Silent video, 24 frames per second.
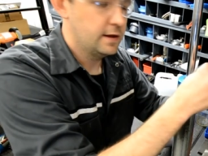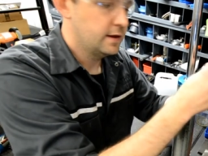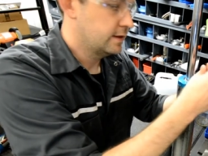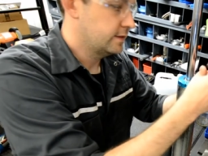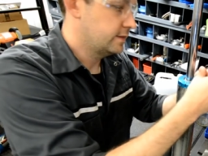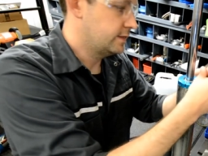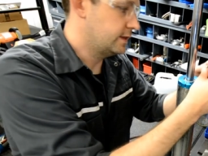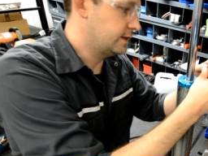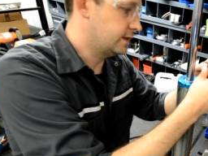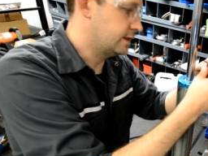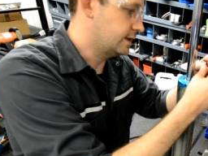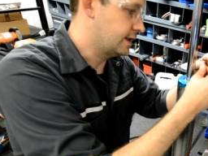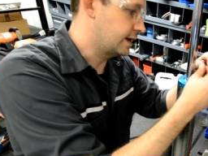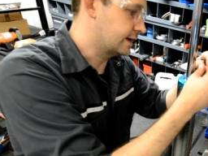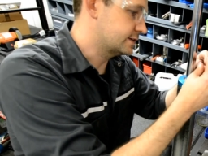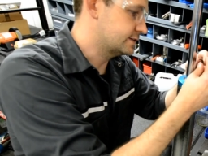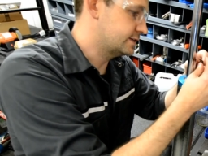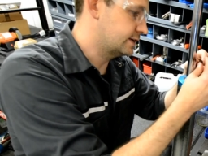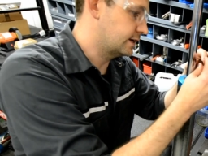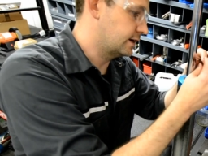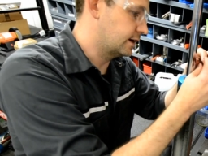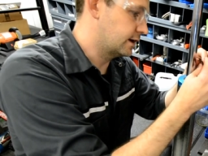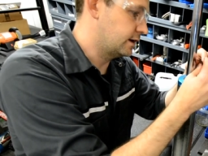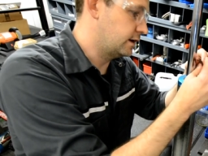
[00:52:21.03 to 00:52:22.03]
The next
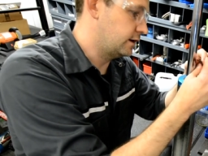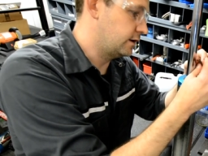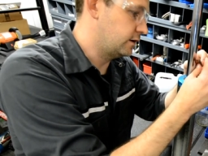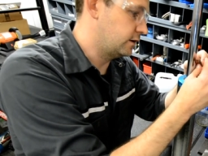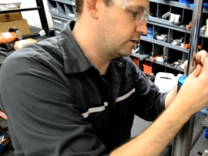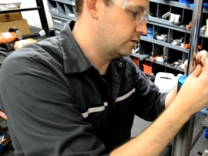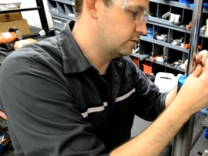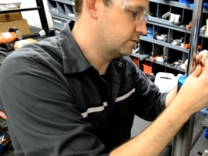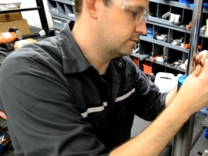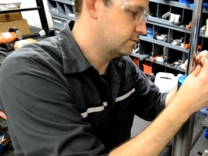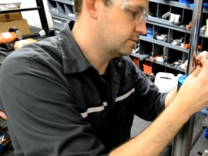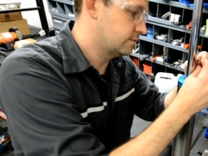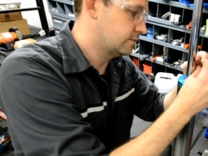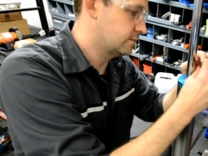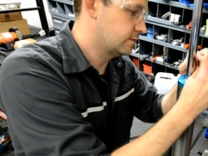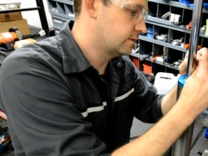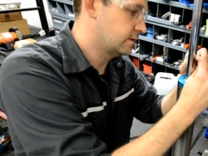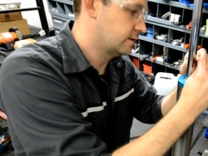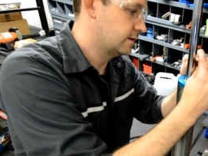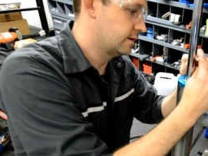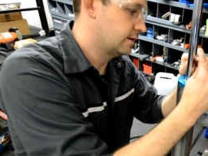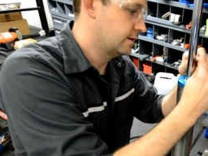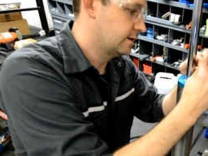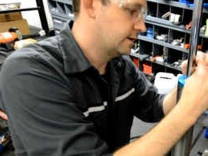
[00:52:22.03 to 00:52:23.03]
thing I'm going to do
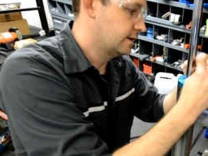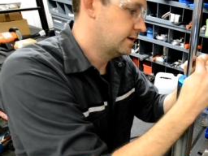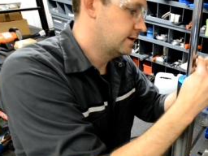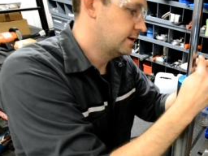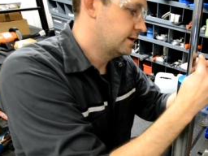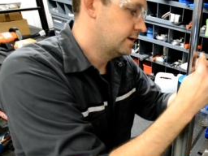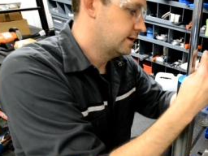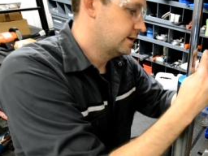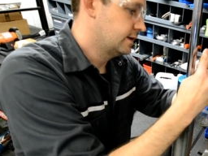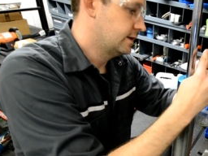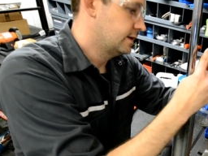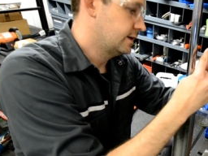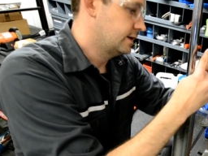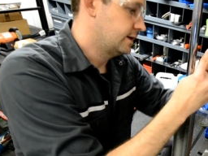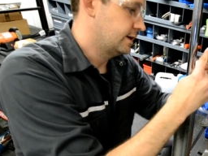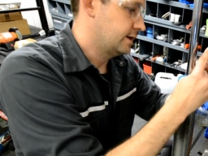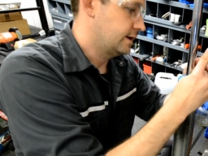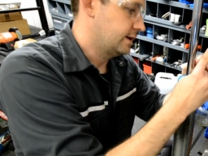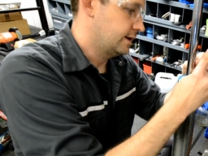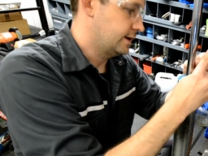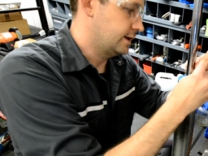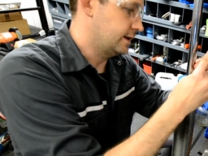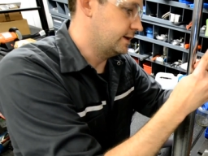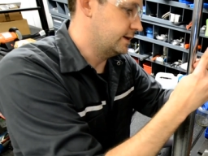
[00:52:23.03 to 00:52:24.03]

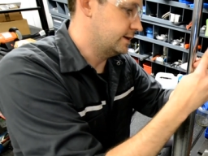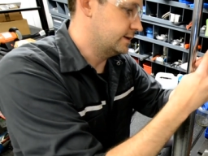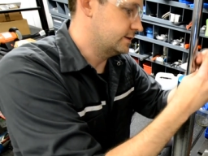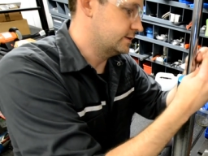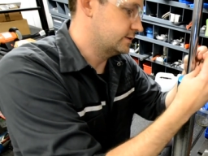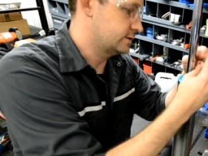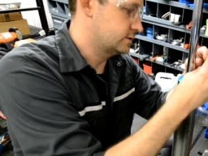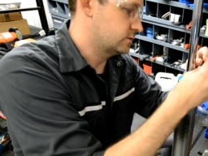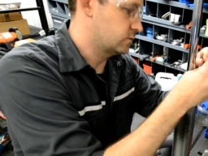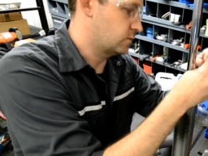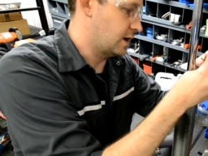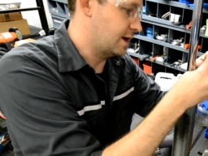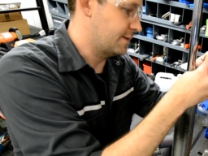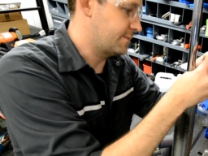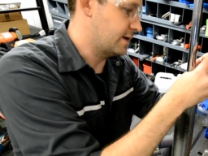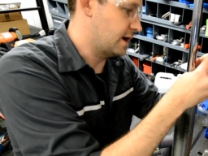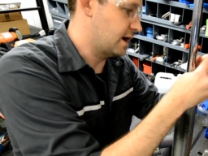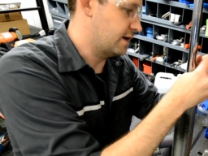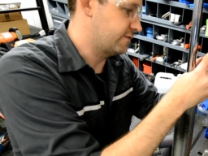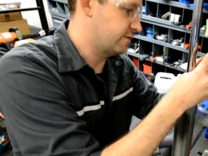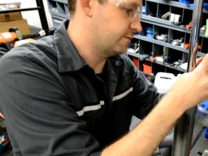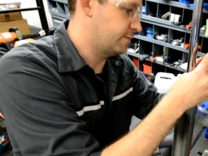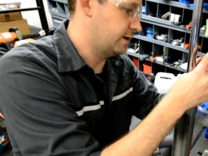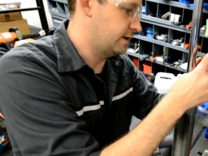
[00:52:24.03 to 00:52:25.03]
is wipe
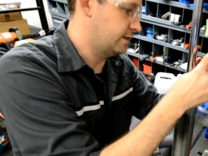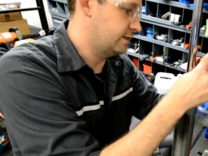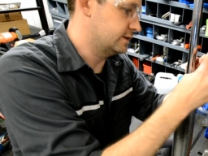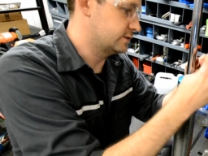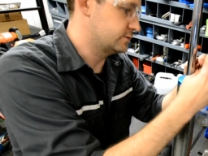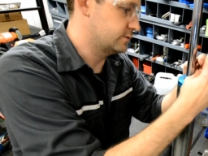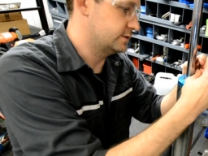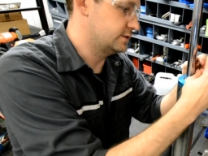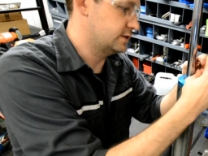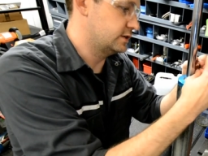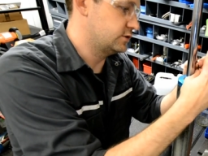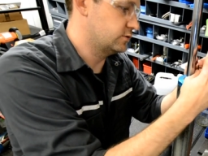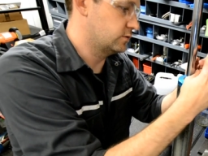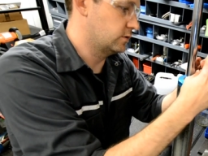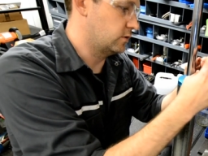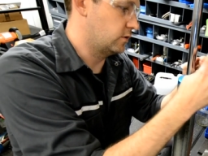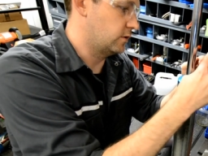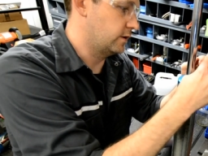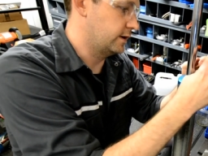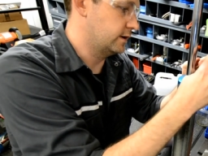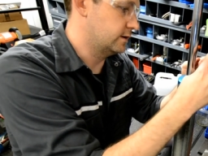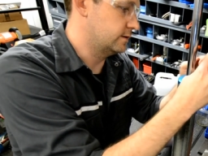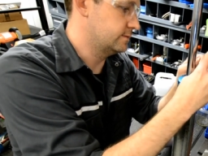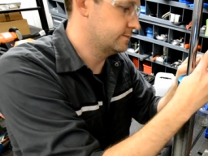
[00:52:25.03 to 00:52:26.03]
off a bit of this residual
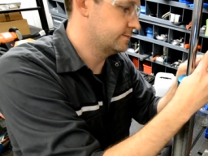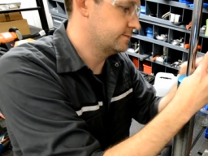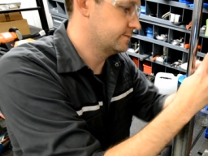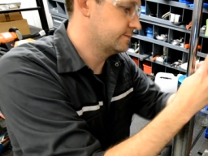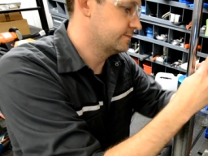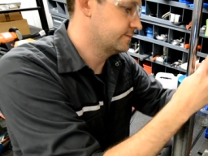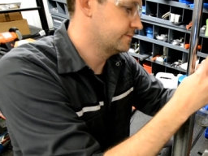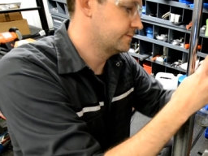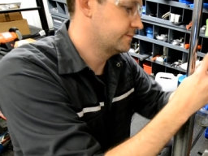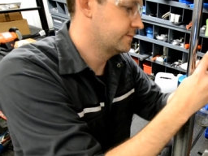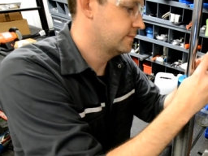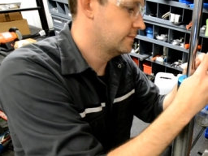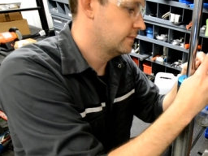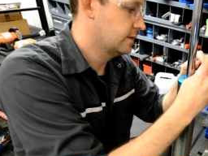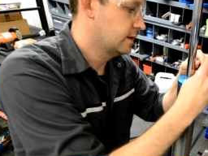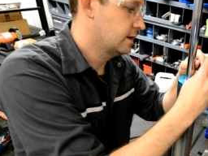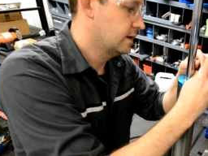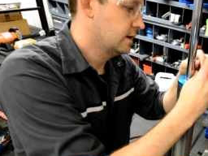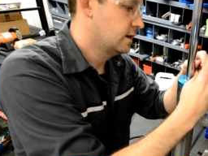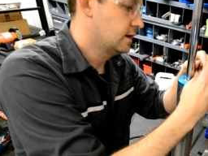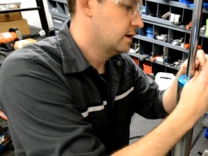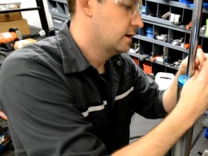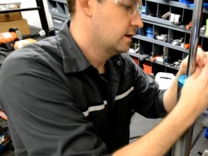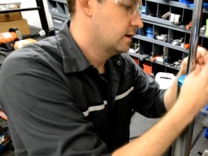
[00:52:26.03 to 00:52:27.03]
oil.
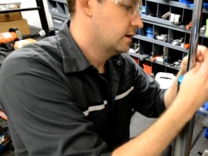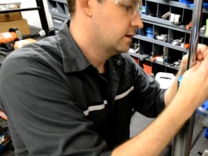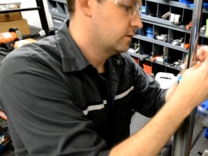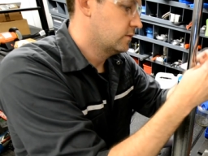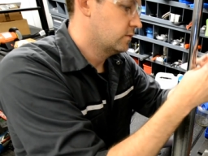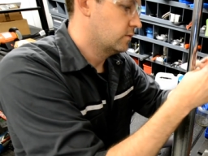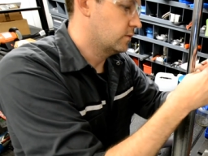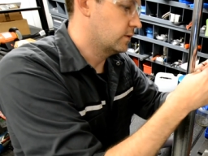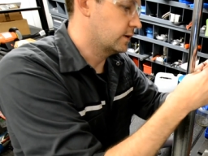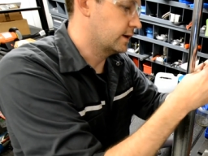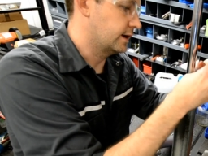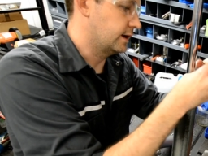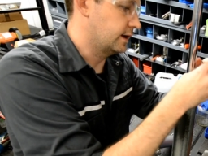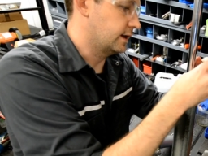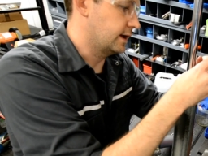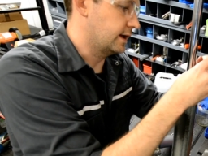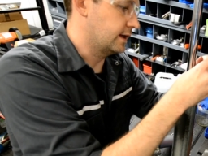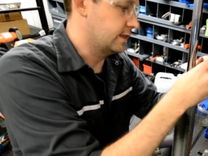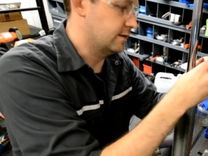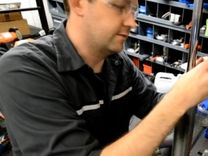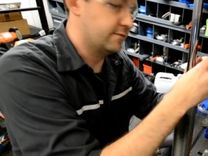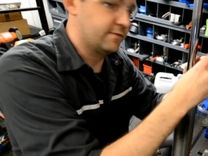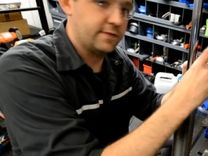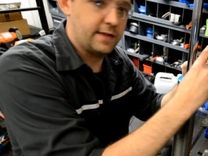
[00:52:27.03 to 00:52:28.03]
We're going to lay
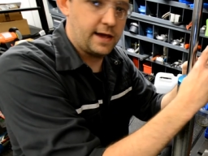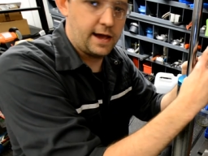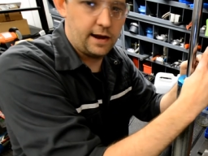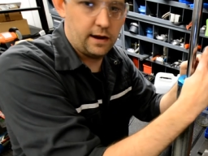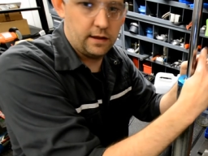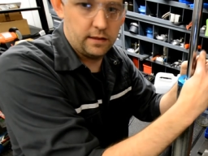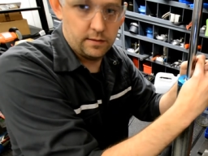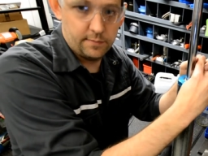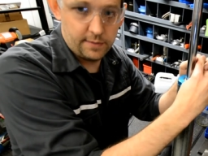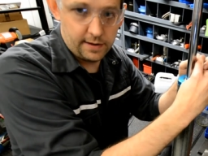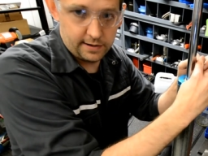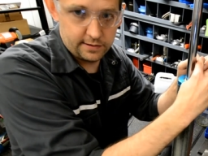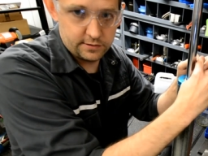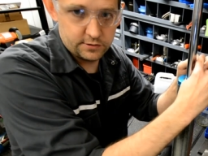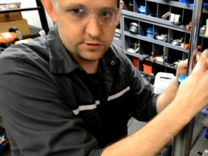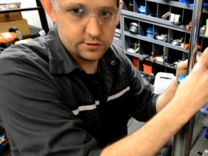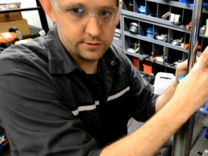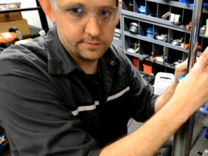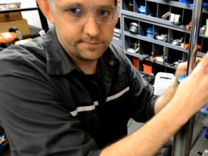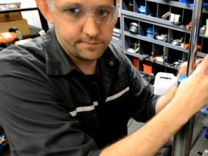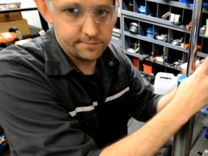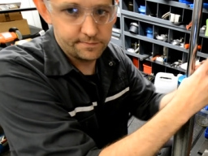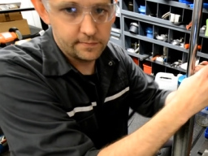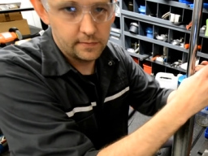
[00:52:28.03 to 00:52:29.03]
them flat on the bench,
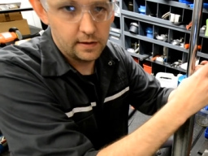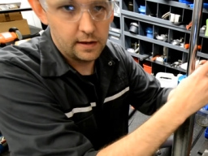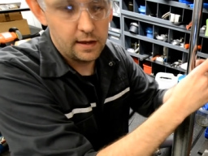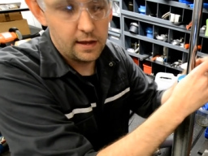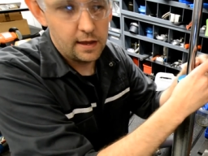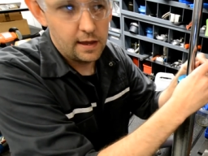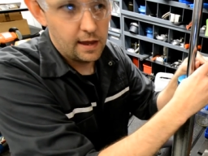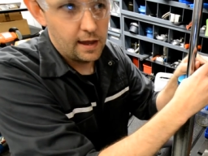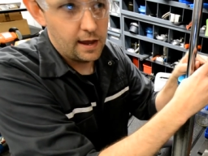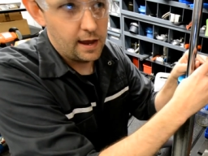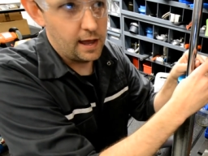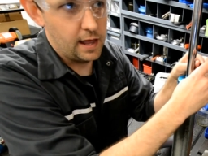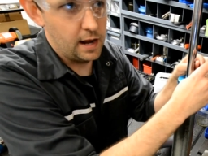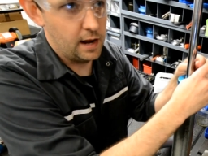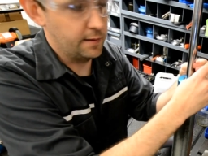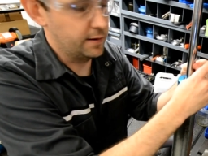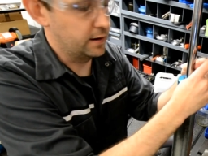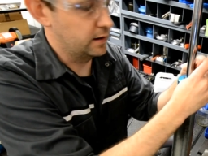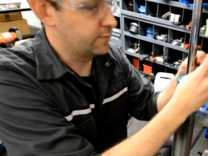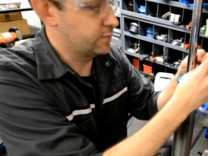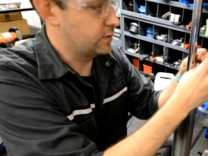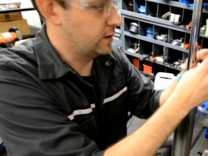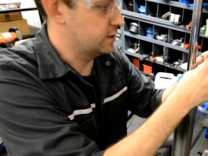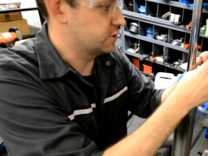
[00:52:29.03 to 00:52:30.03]
and I'm
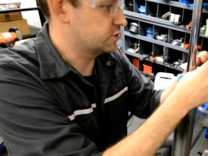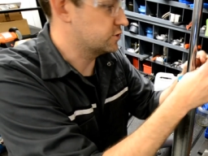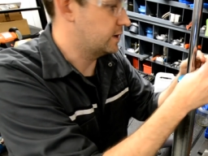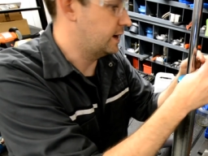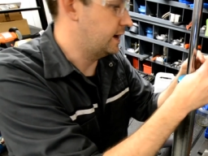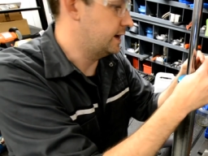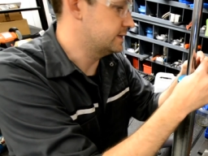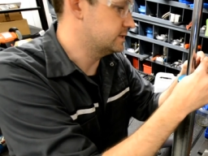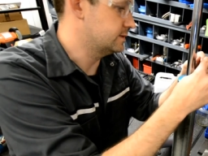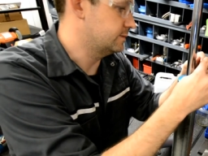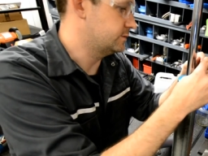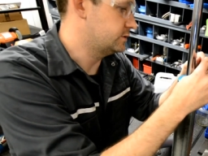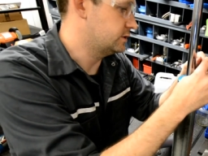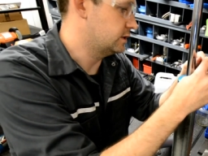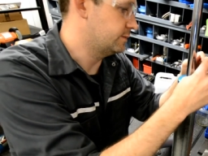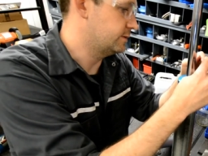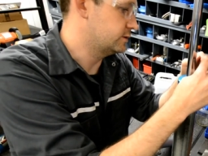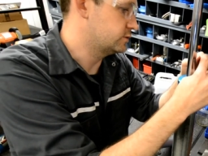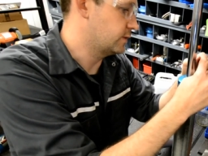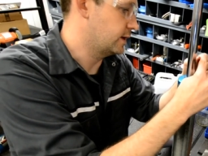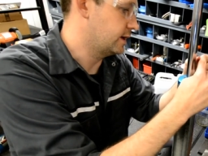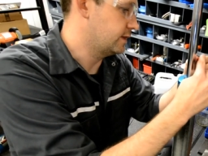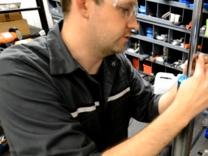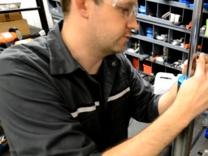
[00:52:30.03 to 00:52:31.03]
going to pressurize them to
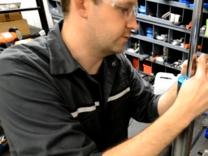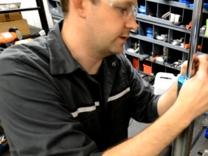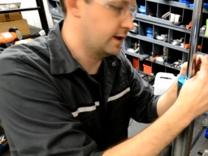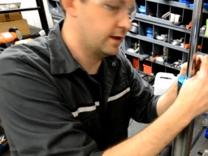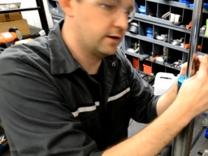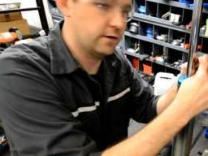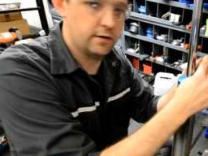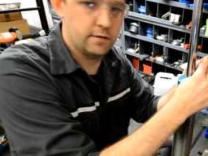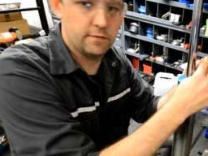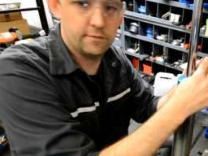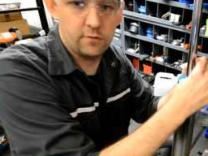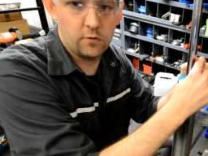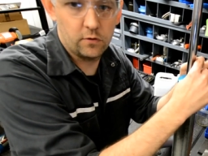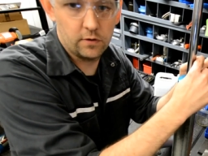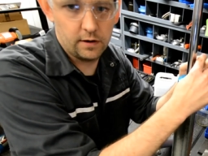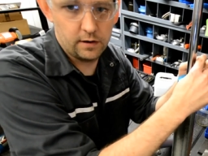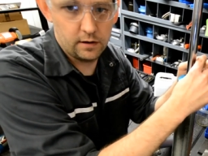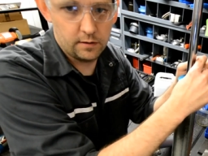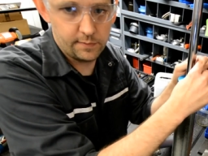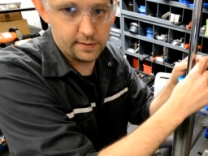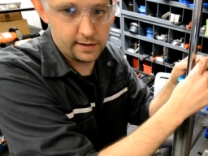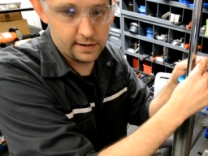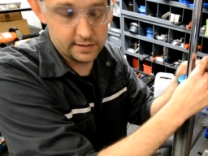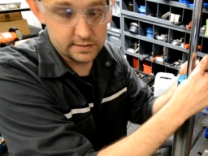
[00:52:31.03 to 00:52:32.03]
between three hundred and four
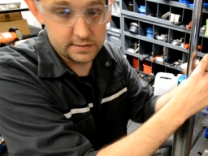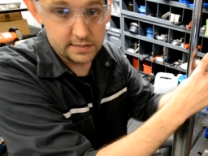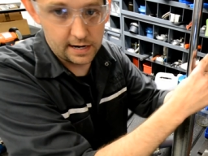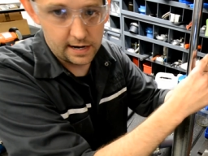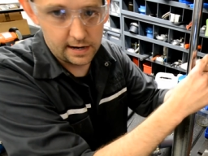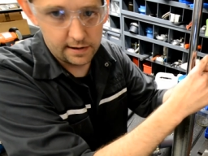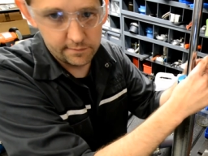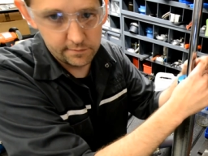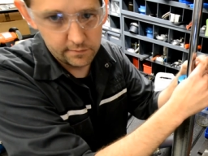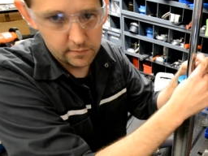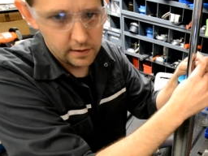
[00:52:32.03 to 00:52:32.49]
hundred P S I,